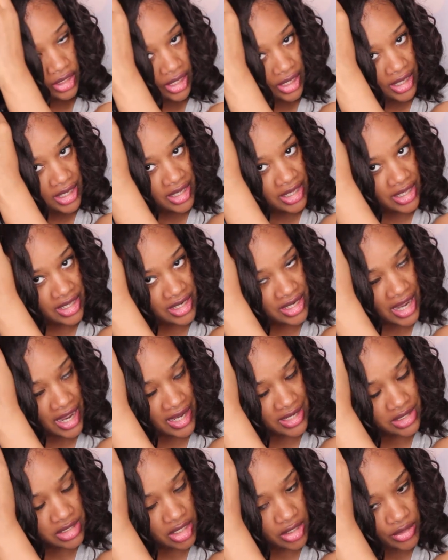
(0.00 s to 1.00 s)
And
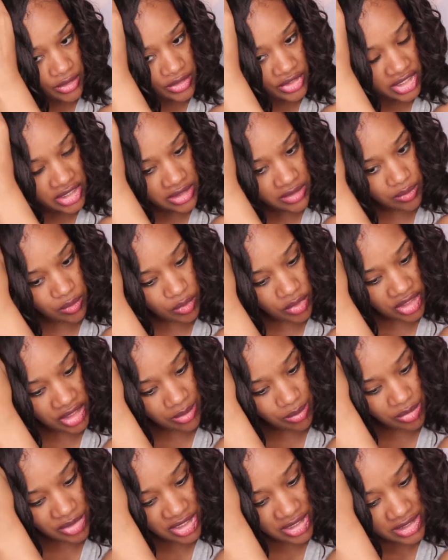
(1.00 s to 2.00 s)
I know this
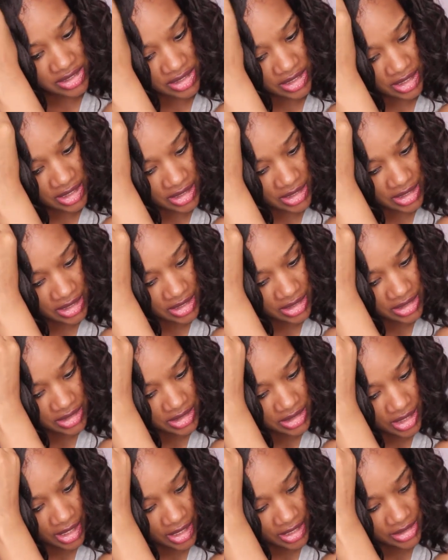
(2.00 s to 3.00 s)
can be
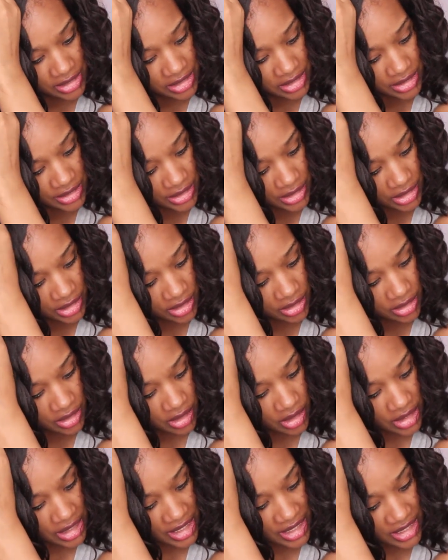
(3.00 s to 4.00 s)
tedious,
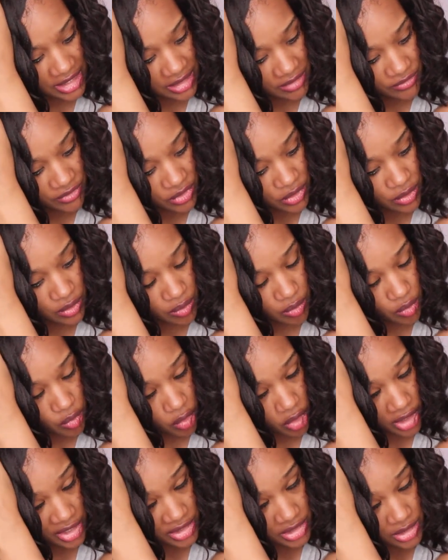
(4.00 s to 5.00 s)
honestly, and if you
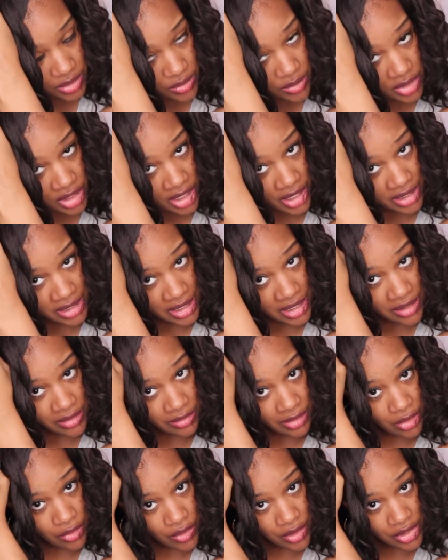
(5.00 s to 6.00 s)
want to cut
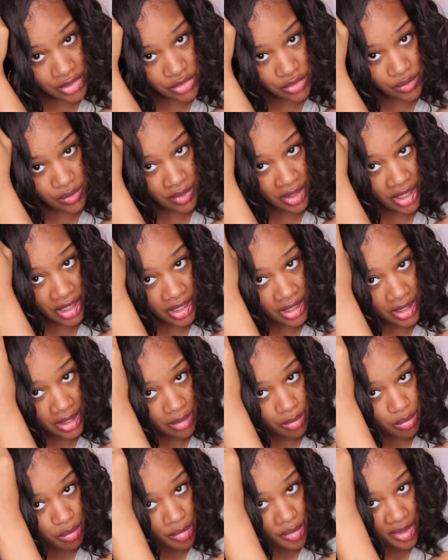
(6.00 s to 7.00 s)
down lower, you
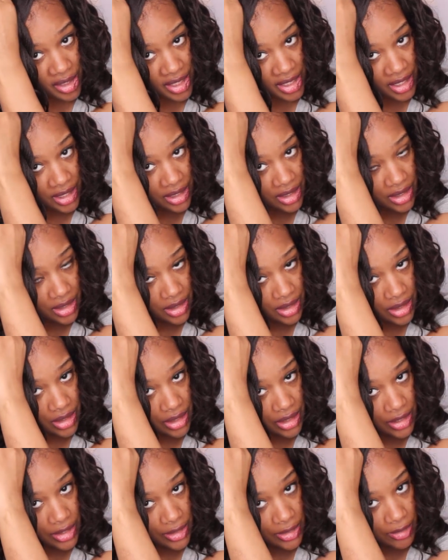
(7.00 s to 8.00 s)
can, but
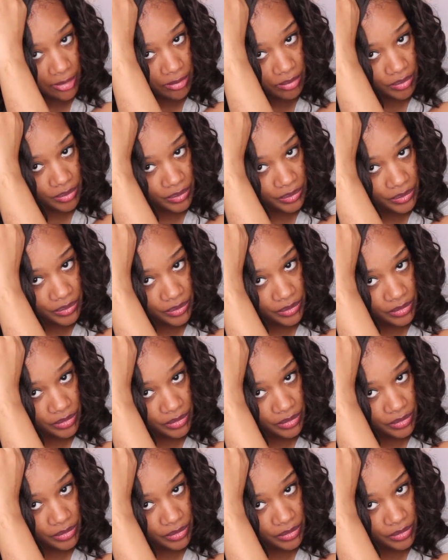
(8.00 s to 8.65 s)
um,